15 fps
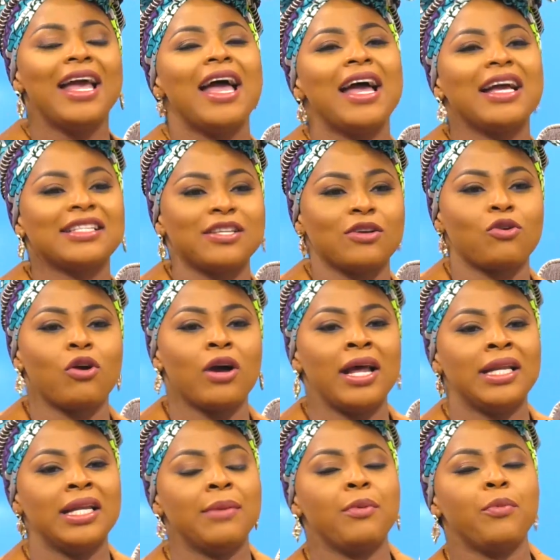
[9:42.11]
Eh tiko.
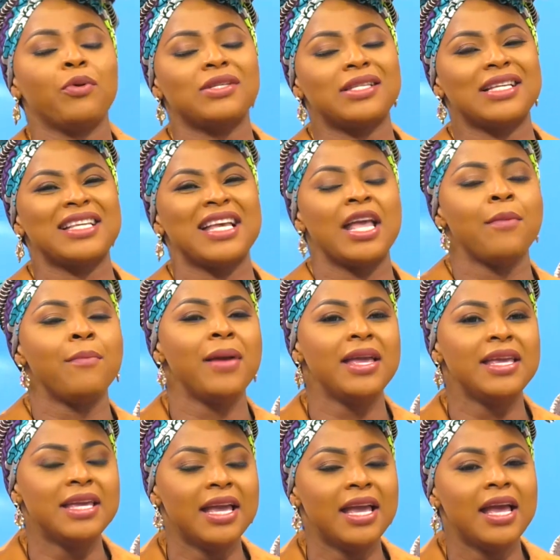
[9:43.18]
And then people say be
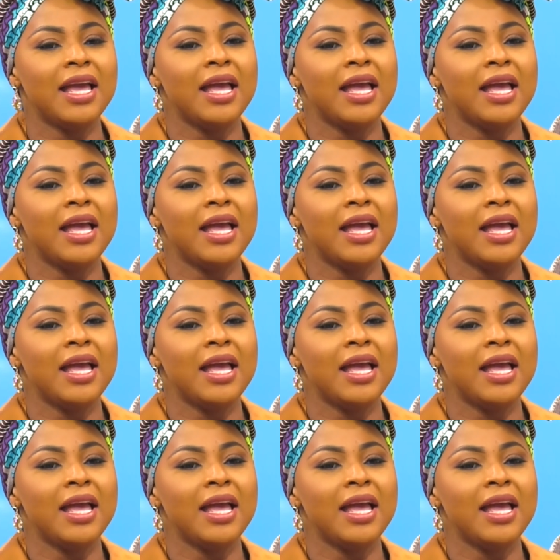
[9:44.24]
ye.